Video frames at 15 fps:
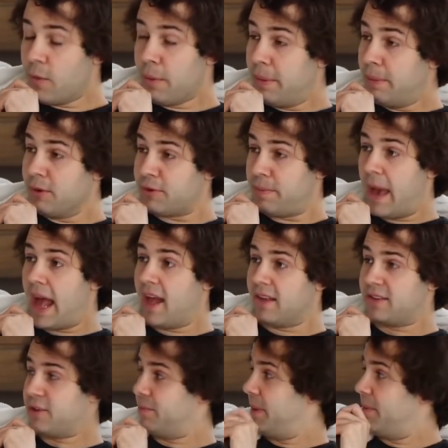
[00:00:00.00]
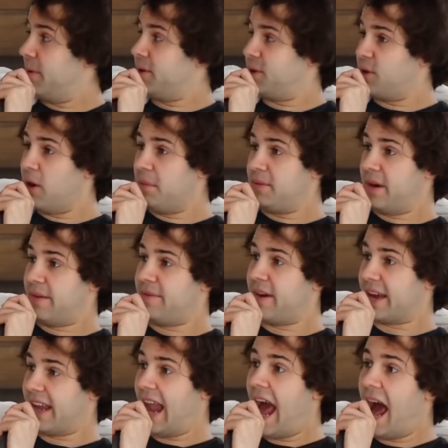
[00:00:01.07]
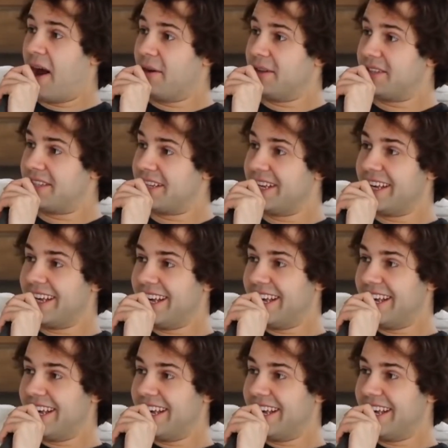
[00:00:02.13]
we're people's pals, so people will show up to our fucking house